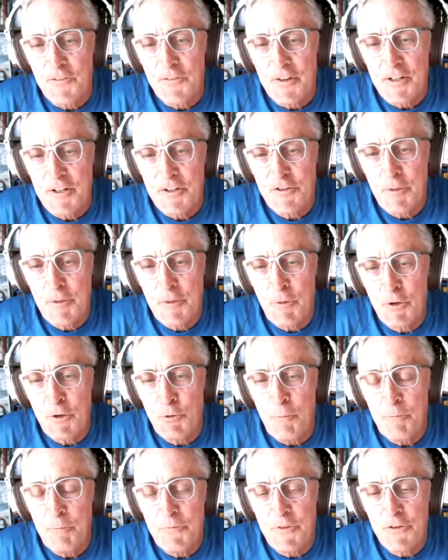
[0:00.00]
Uh, somebody
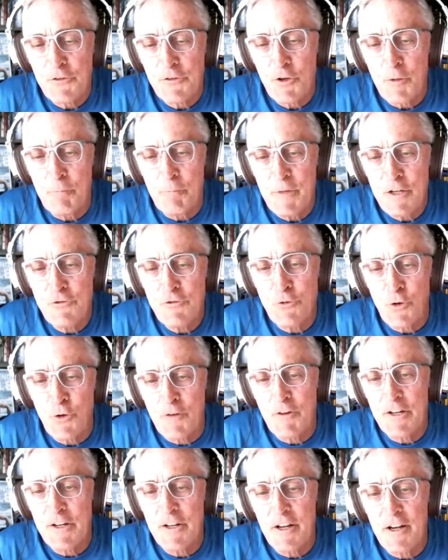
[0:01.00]
that's going to meet you
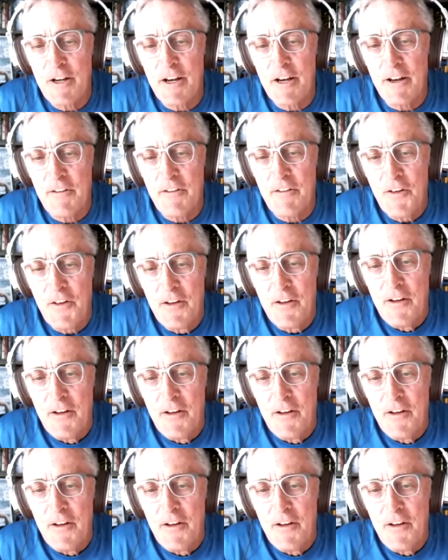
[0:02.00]
every day.